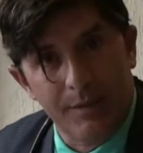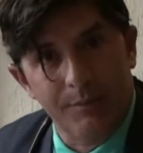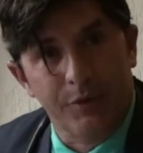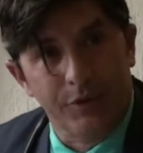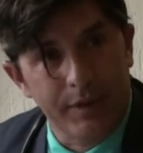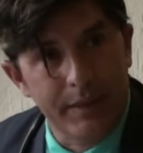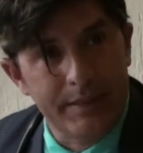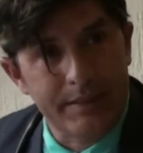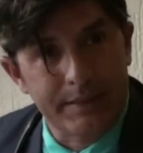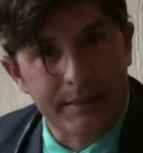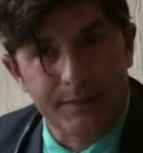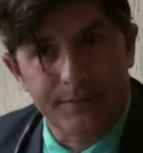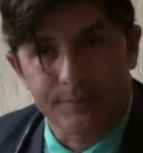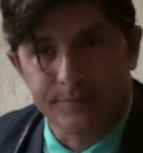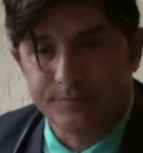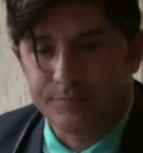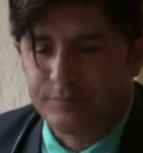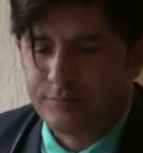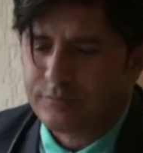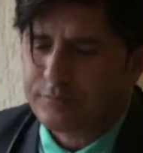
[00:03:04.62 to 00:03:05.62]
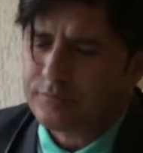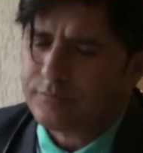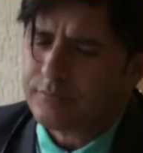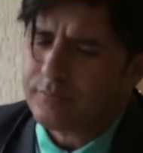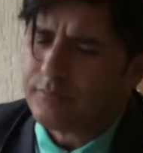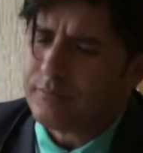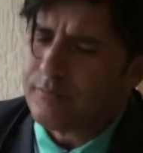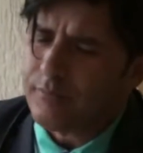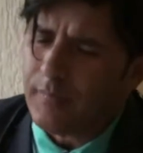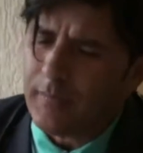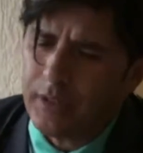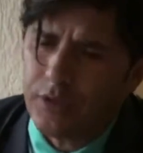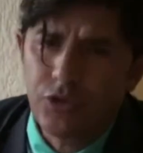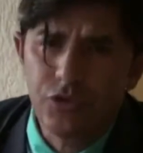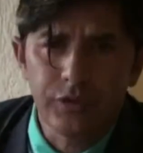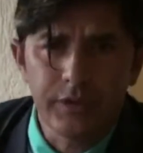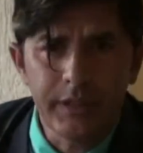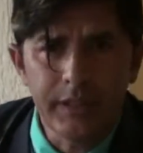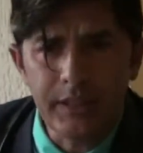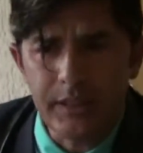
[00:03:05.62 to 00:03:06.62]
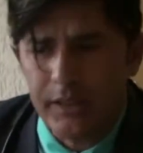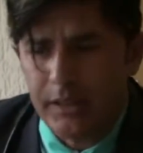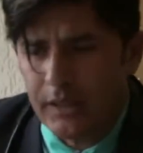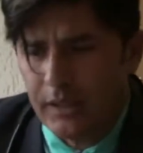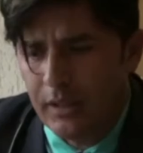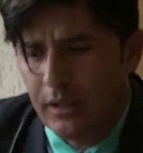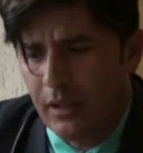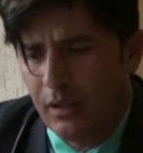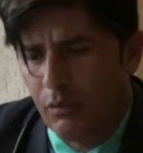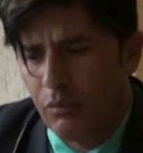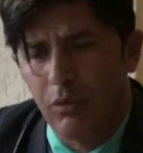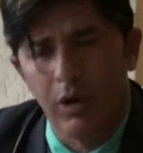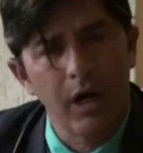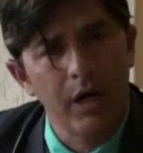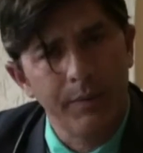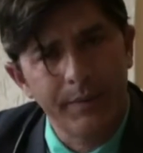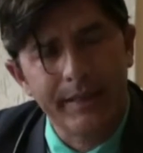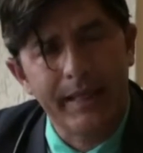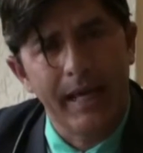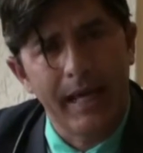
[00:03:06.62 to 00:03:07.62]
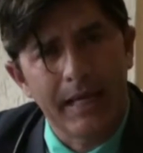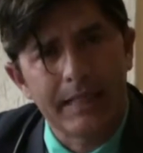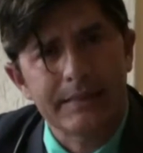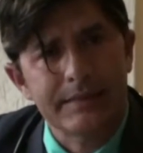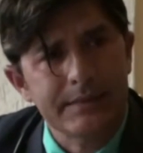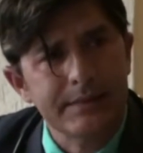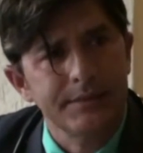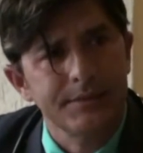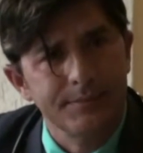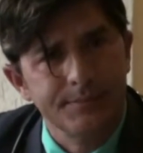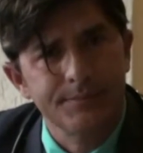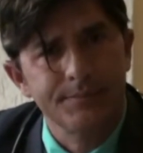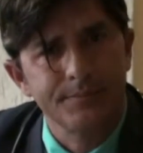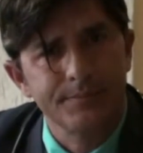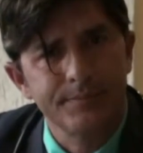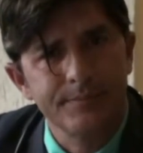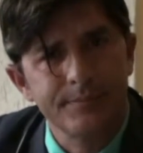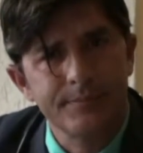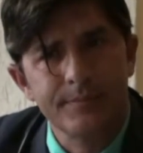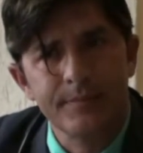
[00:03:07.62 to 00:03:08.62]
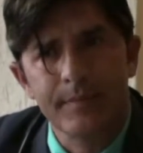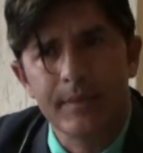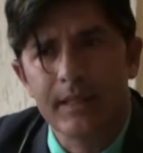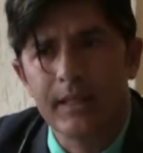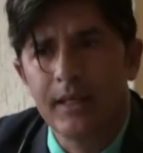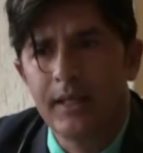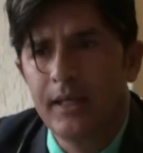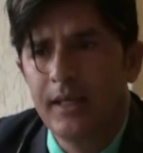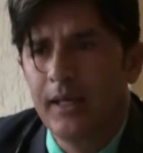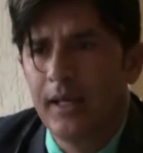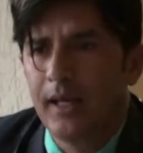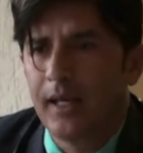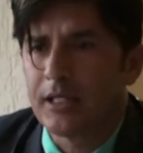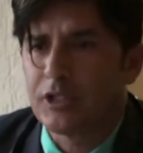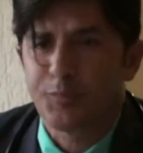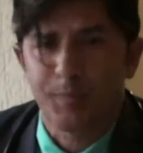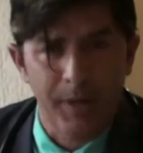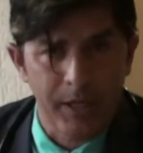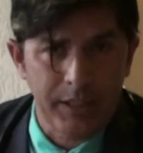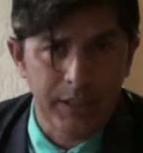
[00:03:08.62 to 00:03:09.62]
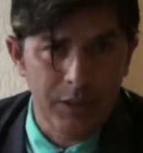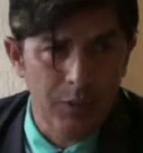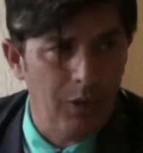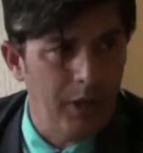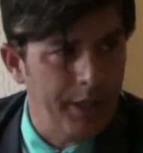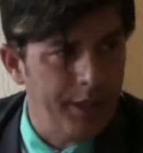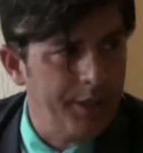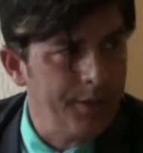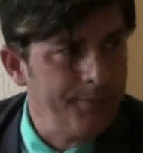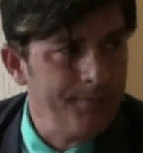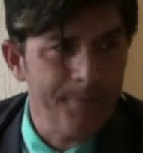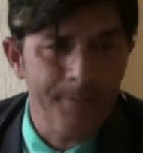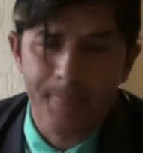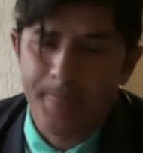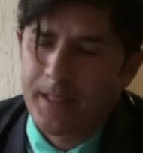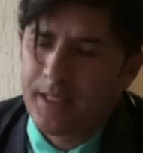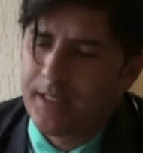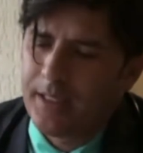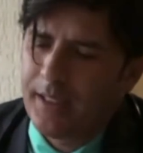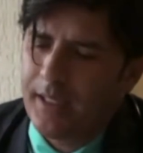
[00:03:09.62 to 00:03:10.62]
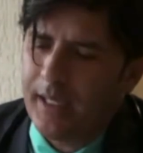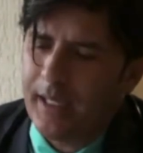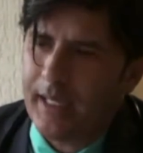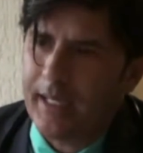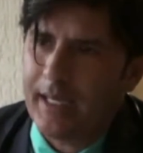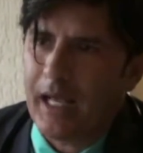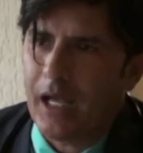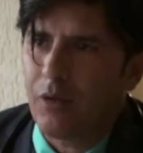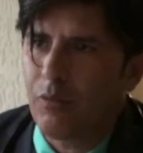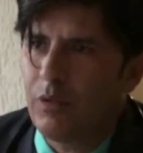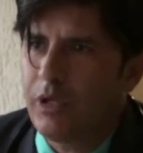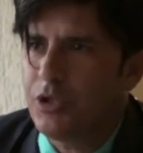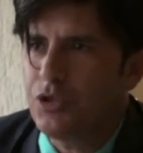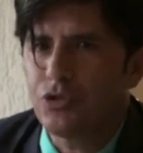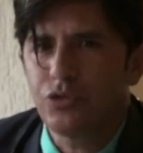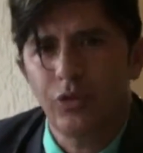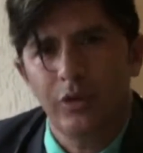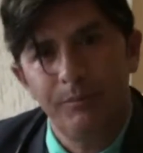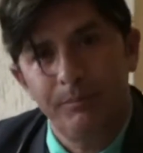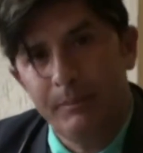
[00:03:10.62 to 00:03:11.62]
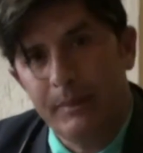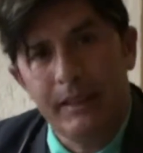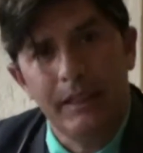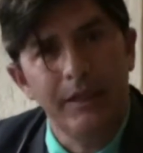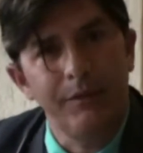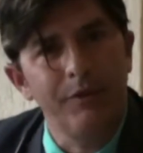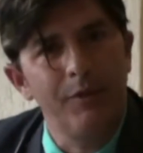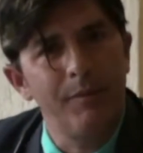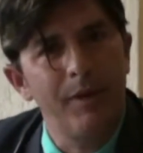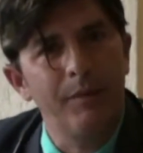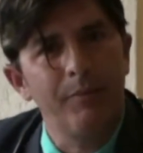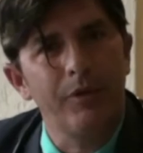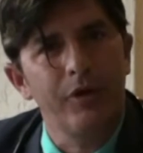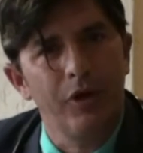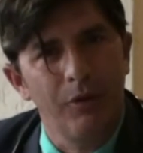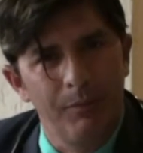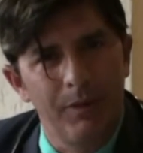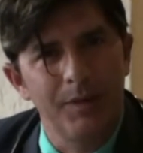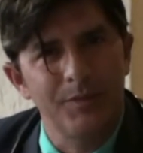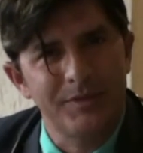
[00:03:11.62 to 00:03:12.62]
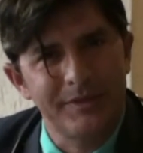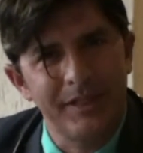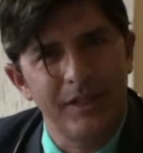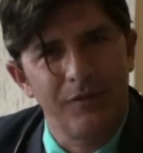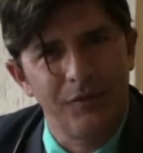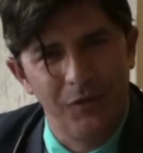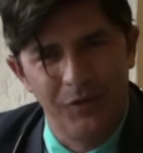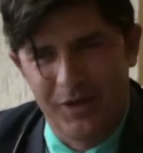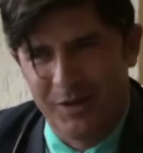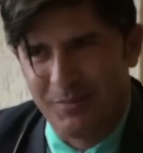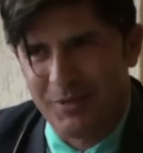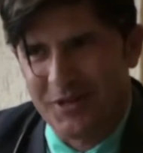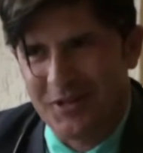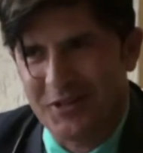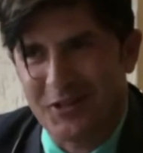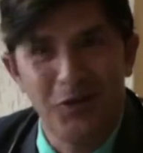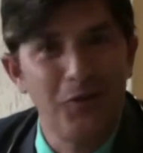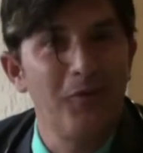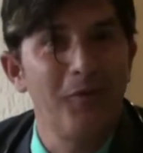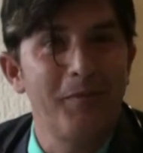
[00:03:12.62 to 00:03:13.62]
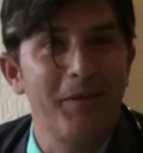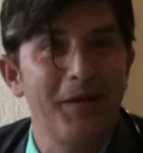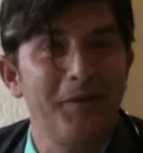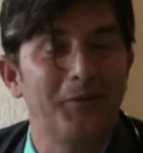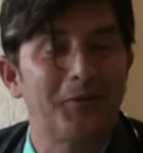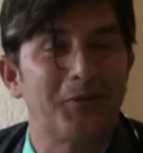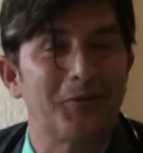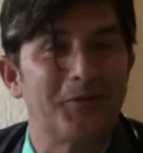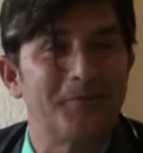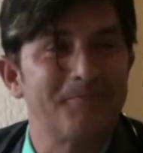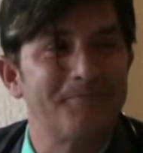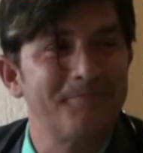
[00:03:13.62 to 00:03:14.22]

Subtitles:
I'm crazy. Drink water with gas, sparkling water, and I want you to immediately remember your mom's telephone number. You won't be able to.